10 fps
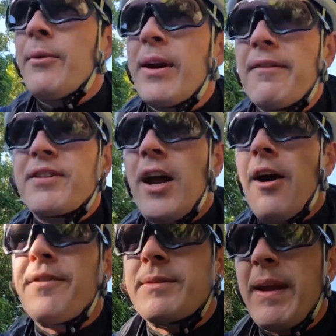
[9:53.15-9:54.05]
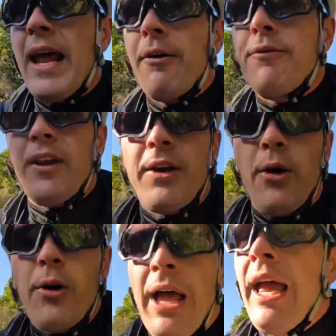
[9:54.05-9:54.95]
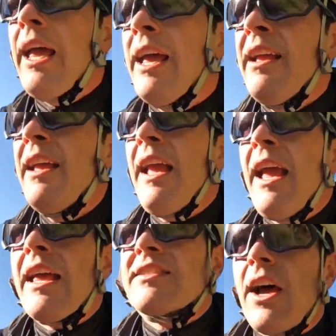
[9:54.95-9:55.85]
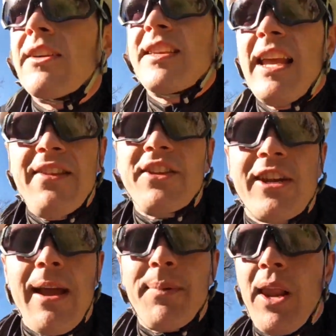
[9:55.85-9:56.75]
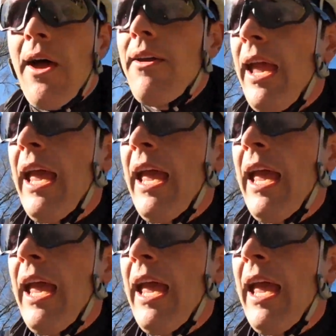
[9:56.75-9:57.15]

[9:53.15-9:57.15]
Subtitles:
Would love to know if it's been helpful at all. So see you in the chat below.